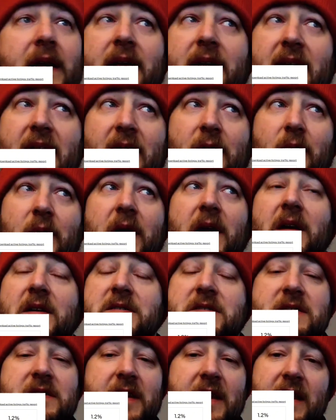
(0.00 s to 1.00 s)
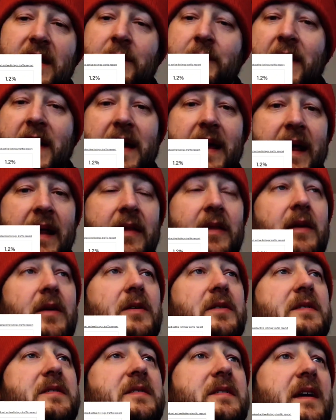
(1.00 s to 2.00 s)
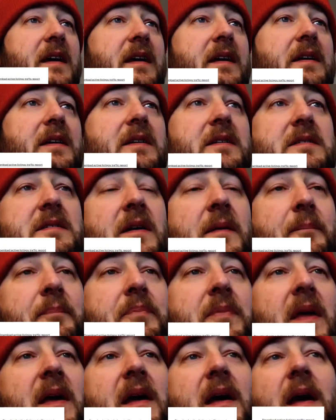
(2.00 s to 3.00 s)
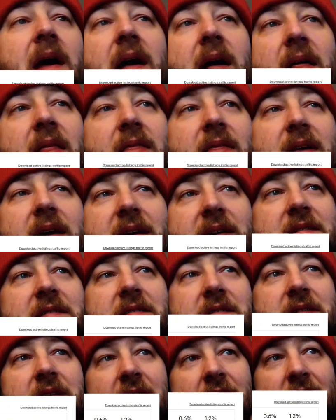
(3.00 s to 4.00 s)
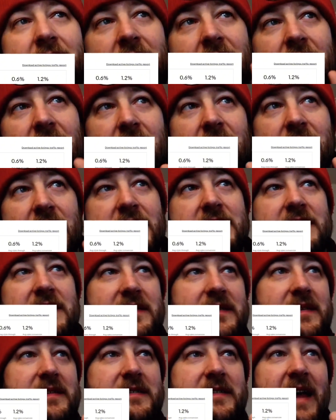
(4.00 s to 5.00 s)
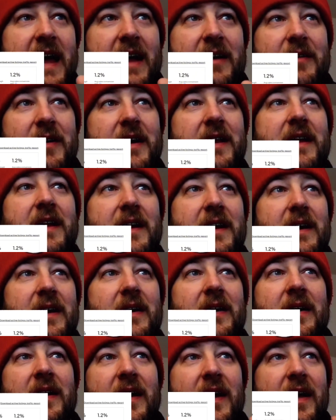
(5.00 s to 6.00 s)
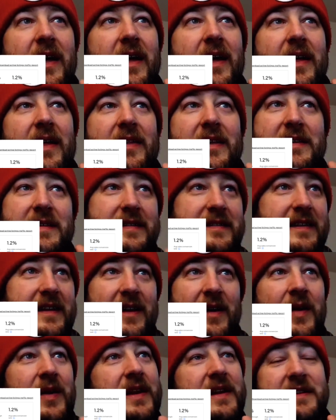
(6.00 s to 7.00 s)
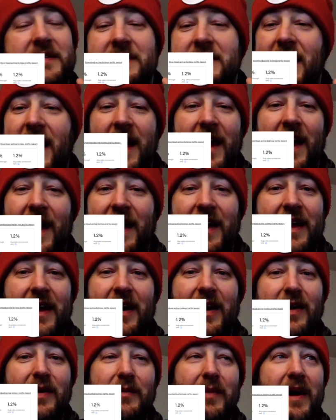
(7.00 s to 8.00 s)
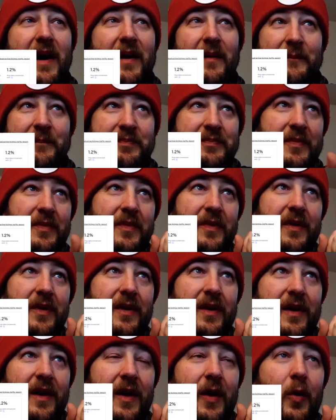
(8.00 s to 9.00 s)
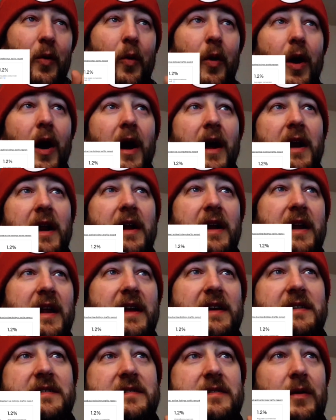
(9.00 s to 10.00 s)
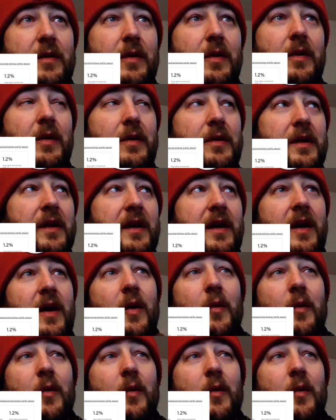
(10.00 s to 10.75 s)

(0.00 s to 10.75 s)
Yet we are still making those sales. This is the stat right here. This is the only stat I care about. Quantity sold.